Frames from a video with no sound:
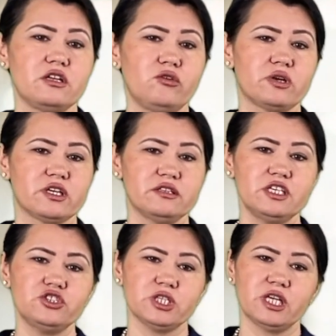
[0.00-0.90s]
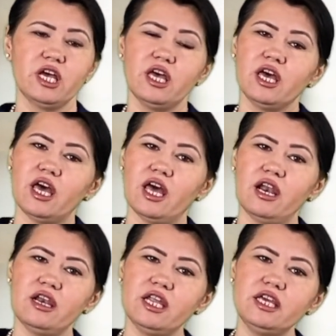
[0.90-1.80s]
your condition
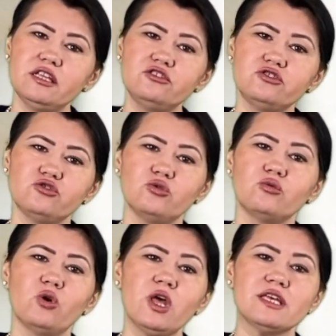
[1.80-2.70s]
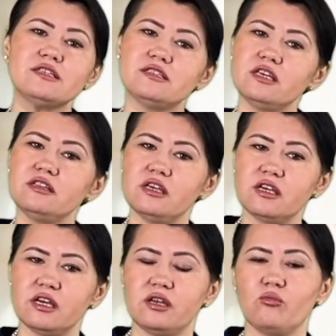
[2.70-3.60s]
and lead to sitting
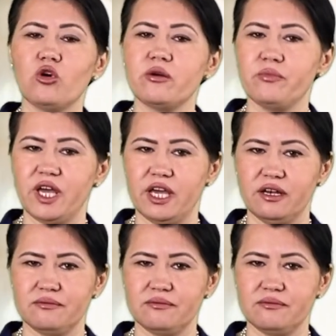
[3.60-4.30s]
in more pain.